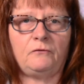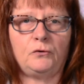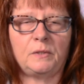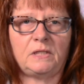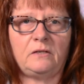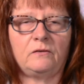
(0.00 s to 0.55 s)
if you
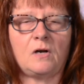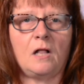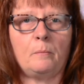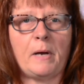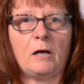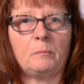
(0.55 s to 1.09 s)
receive a
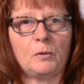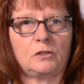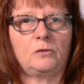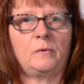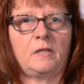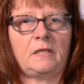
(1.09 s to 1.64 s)
call about a
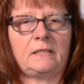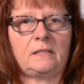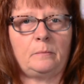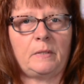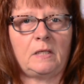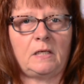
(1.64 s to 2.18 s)
person with a
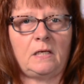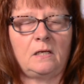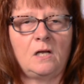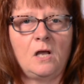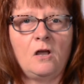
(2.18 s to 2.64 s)
disability.